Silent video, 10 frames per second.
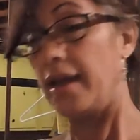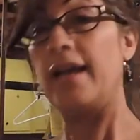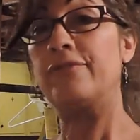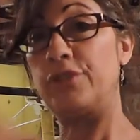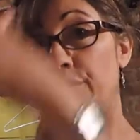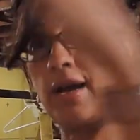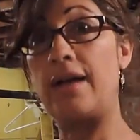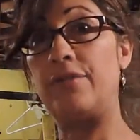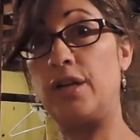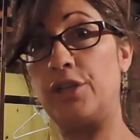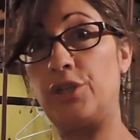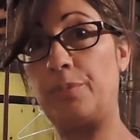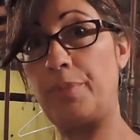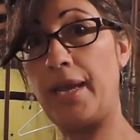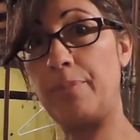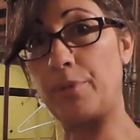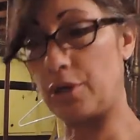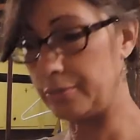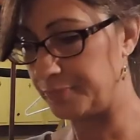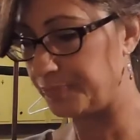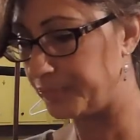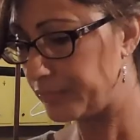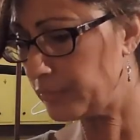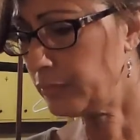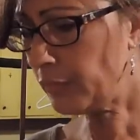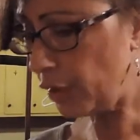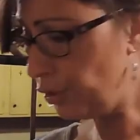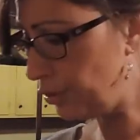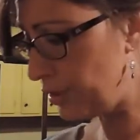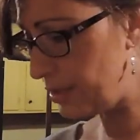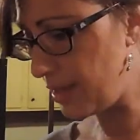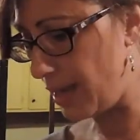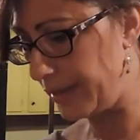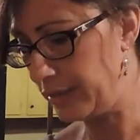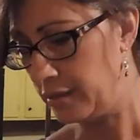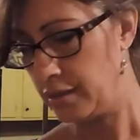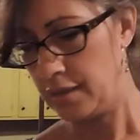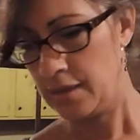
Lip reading: after you have it on your paper, your design,